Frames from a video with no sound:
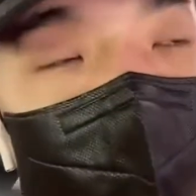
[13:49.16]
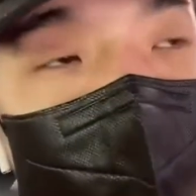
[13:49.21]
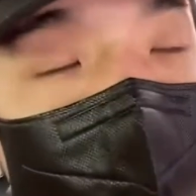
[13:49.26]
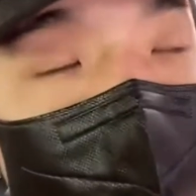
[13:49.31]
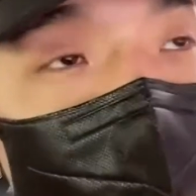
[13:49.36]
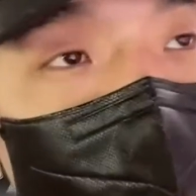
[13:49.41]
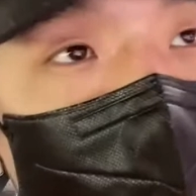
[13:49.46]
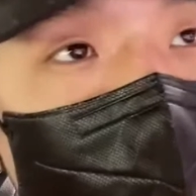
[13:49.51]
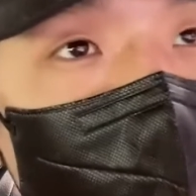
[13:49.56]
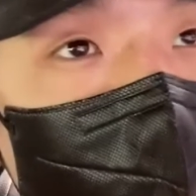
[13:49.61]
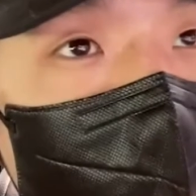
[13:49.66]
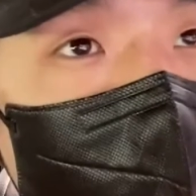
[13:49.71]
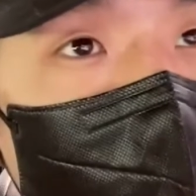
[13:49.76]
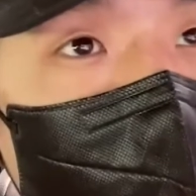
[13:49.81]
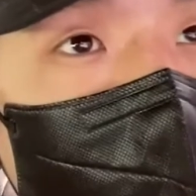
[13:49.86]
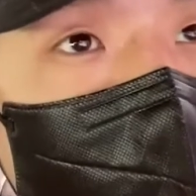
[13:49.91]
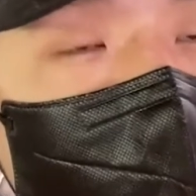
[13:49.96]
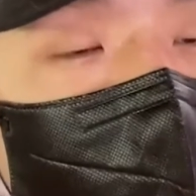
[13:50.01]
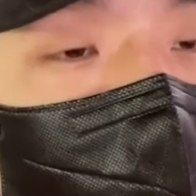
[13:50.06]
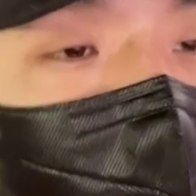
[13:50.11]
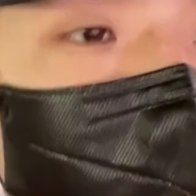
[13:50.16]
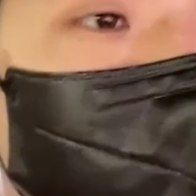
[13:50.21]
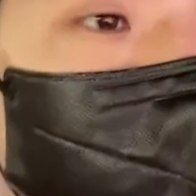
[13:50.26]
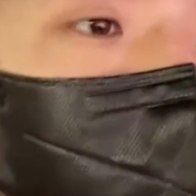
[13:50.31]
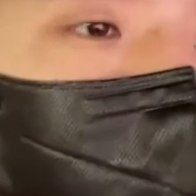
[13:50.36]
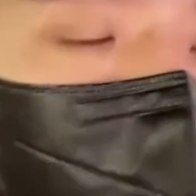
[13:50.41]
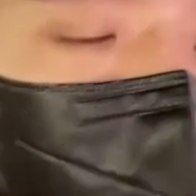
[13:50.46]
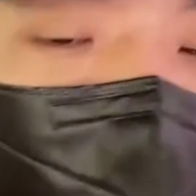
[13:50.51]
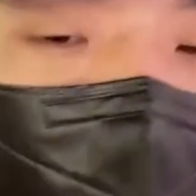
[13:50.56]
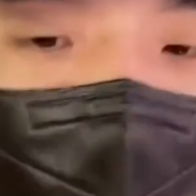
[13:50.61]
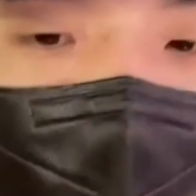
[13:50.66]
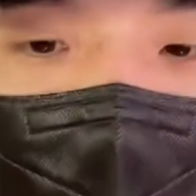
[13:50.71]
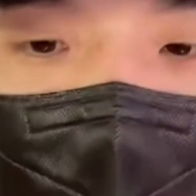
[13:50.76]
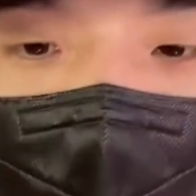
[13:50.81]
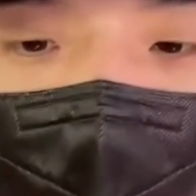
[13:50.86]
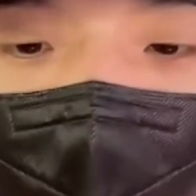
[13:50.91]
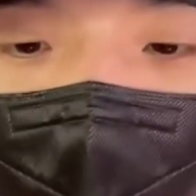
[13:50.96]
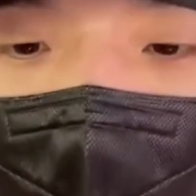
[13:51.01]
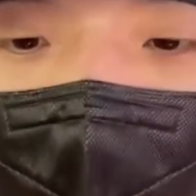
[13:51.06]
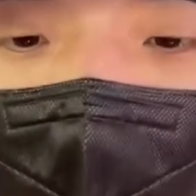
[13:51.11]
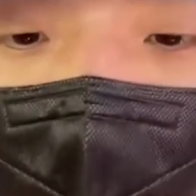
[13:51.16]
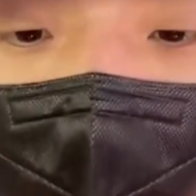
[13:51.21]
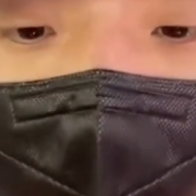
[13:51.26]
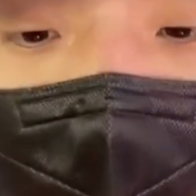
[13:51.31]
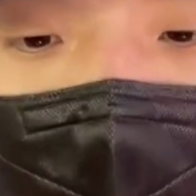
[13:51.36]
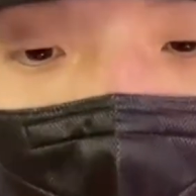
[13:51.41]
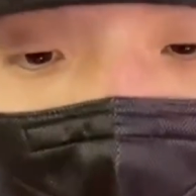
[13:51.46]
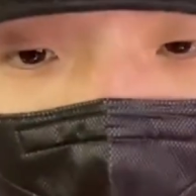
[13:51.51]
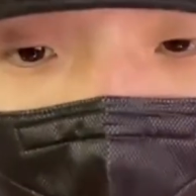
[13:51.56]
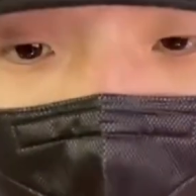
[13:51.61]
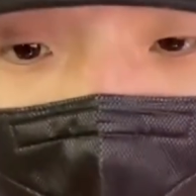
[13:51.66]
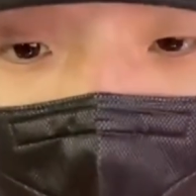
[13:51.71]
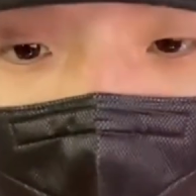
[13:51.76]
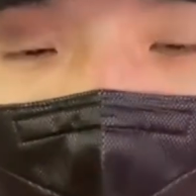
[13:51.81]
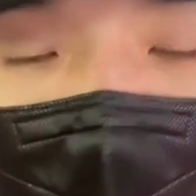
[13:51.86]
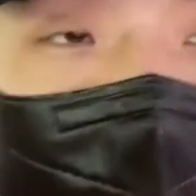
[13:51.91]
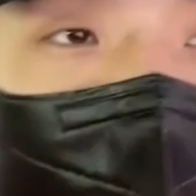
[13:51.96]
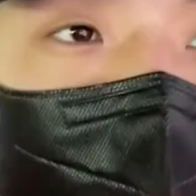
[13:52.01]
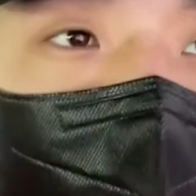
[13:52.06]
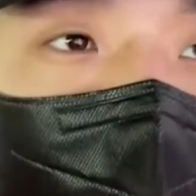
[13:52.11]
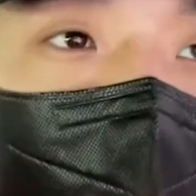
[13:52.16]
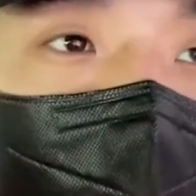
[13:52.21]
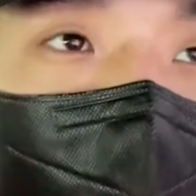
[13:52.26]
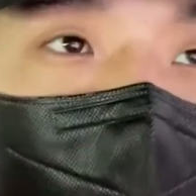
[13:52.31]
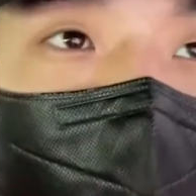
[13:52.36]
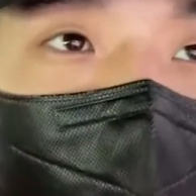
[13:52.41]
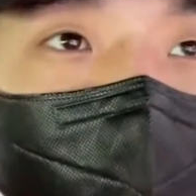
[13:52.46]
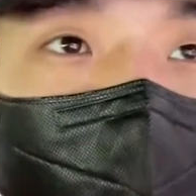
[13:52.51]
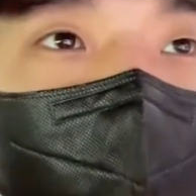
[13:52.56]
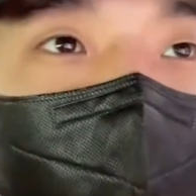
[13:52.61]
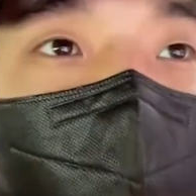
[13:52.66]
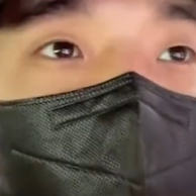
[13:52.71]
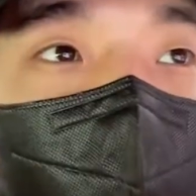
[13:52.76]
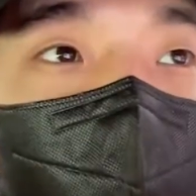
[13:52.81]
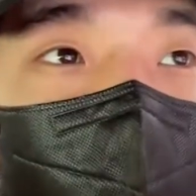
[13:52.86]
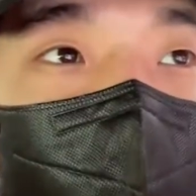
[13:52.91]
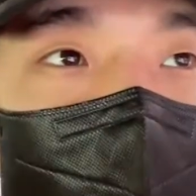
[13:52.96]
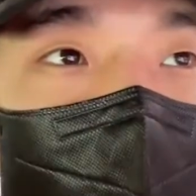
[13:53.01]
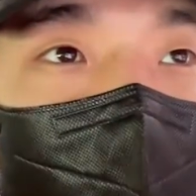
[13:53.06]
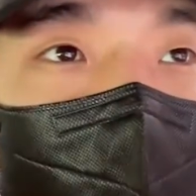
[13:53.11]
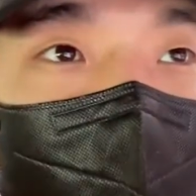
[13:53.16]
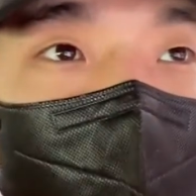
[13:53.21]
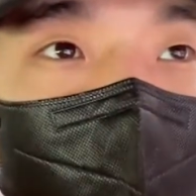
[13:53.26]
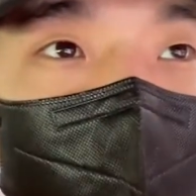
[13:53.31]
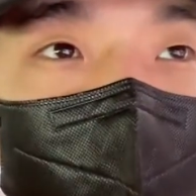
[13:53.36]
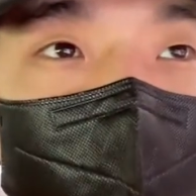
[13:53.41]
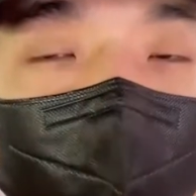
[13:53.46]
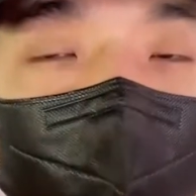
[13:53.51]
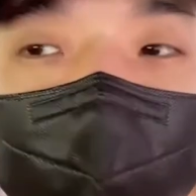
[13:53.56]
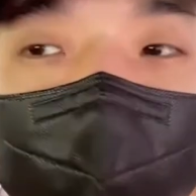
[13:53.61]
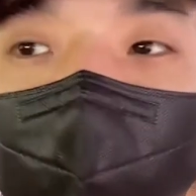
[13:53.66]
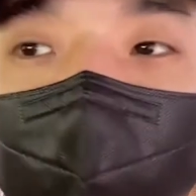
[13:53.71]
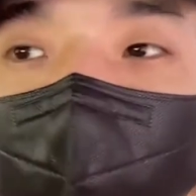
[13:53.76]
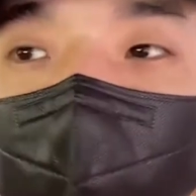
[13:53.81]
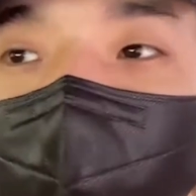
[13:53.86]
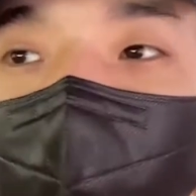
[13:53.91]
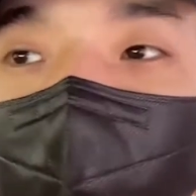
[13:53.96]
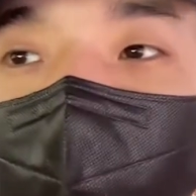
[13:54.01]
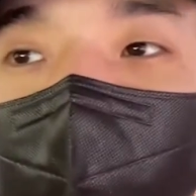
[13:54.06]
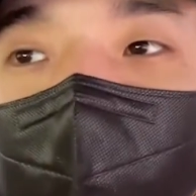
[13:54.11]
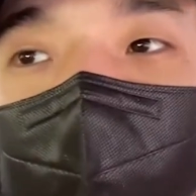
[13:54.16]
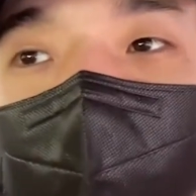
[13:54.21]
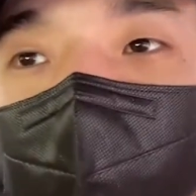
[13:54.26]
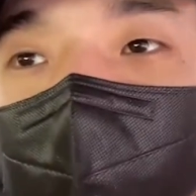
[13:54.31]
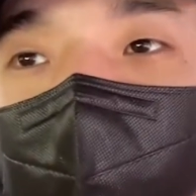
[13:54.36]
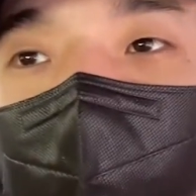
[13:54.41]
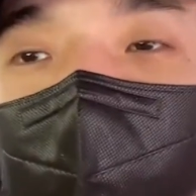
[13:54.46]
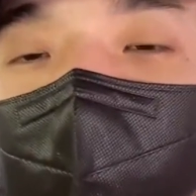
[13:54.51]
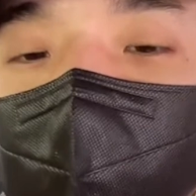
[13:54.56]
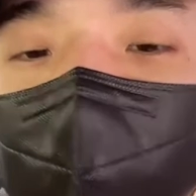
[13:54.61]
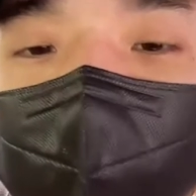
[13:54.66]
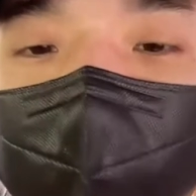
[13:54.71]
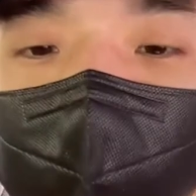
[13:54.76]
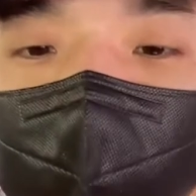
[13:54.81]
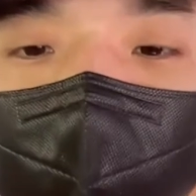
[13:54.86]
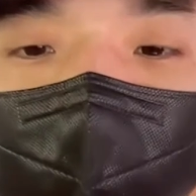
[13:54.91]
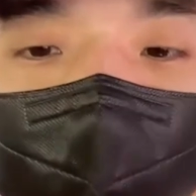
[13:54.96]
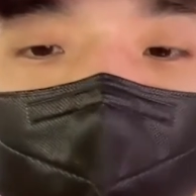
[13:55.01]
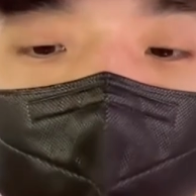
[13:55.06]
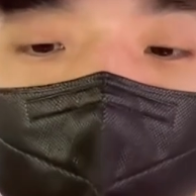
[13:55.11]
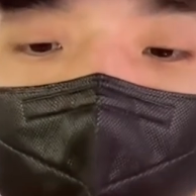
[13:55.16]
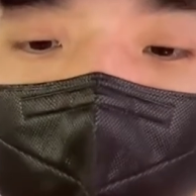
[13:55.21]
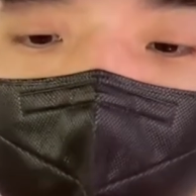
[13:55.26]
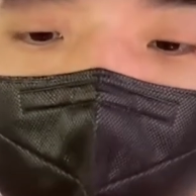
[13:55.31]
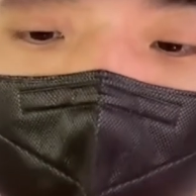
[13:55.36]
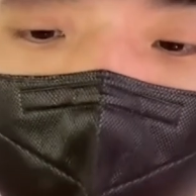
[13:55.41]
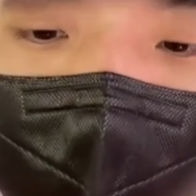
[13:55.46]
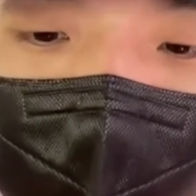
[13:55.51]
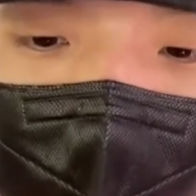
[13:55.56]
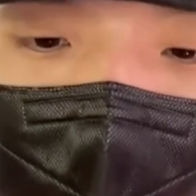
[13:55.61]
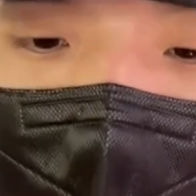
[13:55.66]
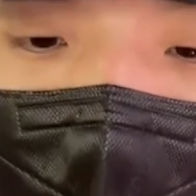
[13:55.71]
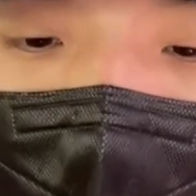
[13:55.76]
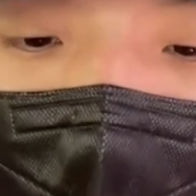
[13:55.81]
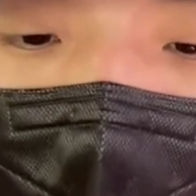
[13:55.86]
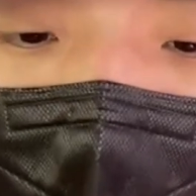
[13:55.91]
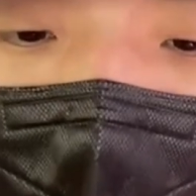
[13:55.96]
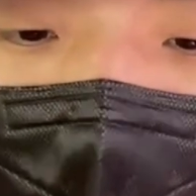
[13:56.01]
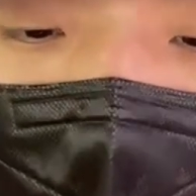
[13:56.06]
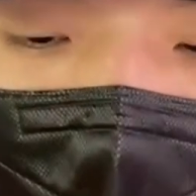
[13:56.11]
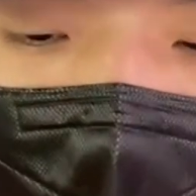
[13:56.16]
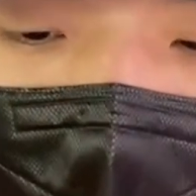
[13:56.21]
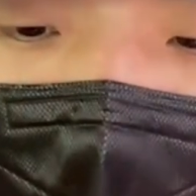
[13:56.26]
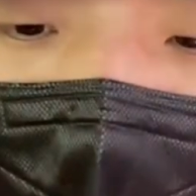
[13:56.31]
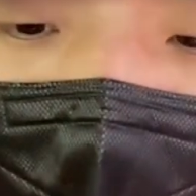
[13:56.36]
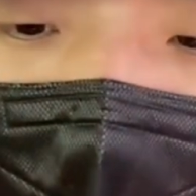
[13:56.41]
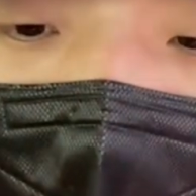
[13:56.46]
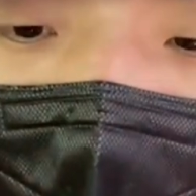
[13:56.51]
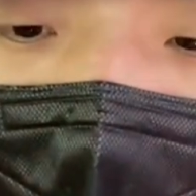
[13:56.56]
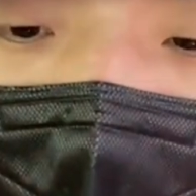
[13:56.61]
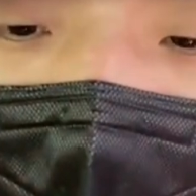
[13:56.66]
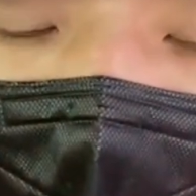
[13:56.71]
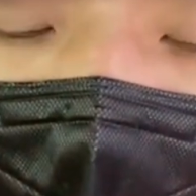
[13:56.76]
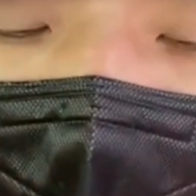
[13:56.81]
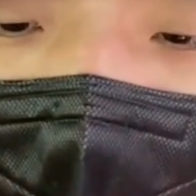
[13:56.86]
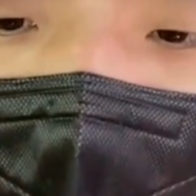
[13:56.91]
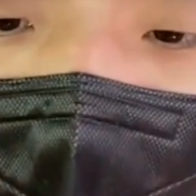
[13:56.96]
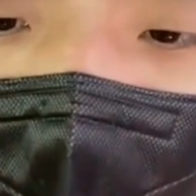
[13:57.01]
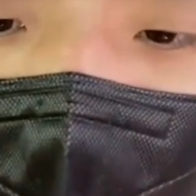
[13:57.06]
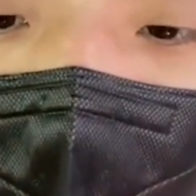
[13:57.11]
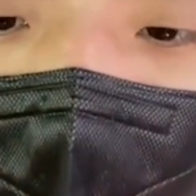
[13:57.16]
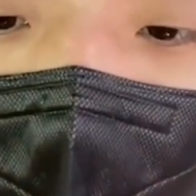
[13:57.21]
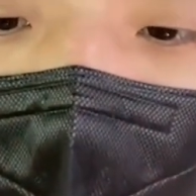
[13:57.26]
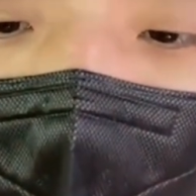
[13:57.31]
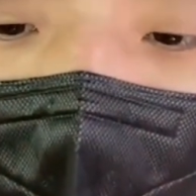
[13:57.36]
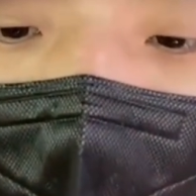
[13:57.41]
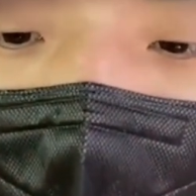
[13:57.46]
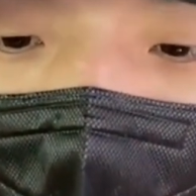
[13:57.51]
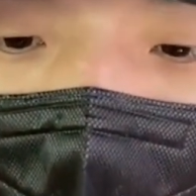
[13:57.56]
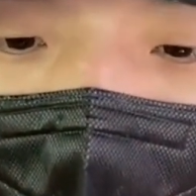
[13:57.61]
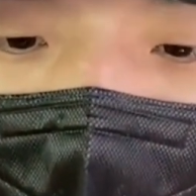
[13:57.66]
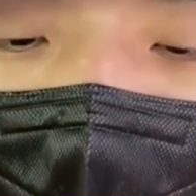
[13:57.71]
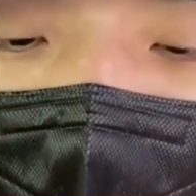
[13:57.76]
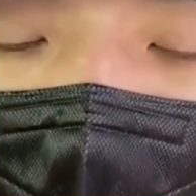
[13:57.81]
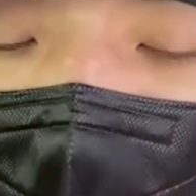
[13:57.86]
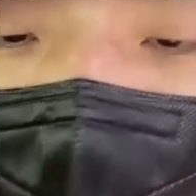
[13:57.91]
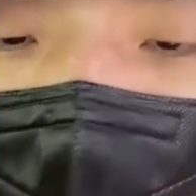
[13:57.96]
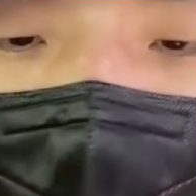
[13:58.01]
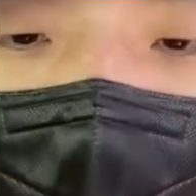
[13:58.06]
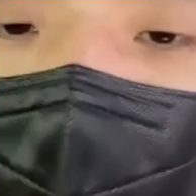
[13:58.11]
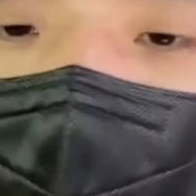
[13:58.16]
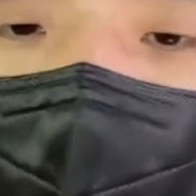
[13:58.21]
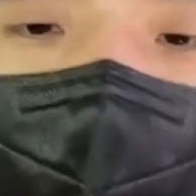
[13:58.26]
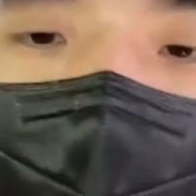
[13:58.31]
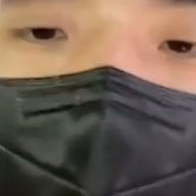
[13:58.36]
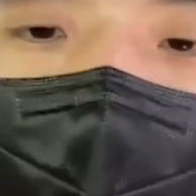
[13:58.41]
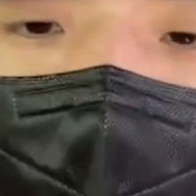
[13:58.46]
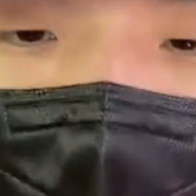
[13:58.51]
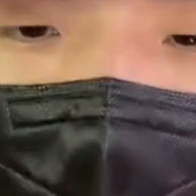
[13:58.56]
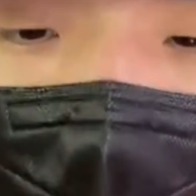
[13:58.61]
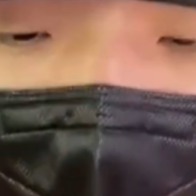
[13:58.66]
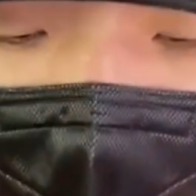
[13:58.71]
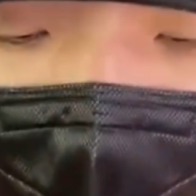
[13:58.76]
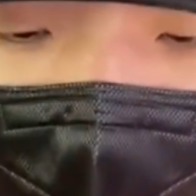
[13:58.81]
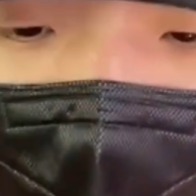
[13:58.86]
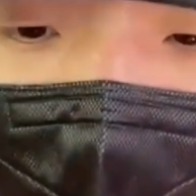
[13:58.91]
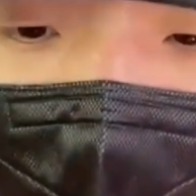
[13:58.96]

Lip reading: your teacher, professor, whatever, they hand you back the report and they're like, this sucks, this is ass, do it again. What were you thinking?